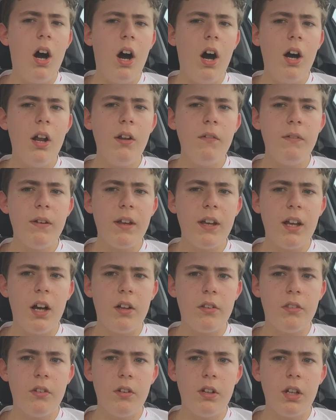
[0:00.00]
I don't think
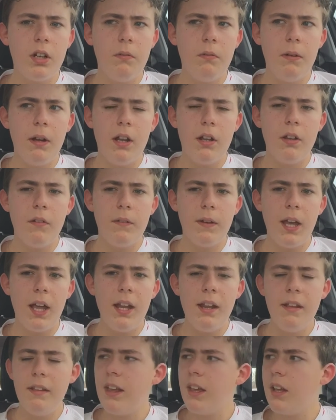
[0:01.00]
Arsenal are going to win. I don't think
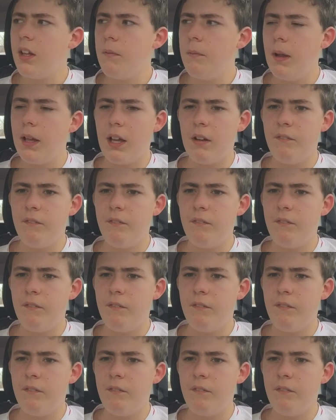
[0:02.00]
anything going to win.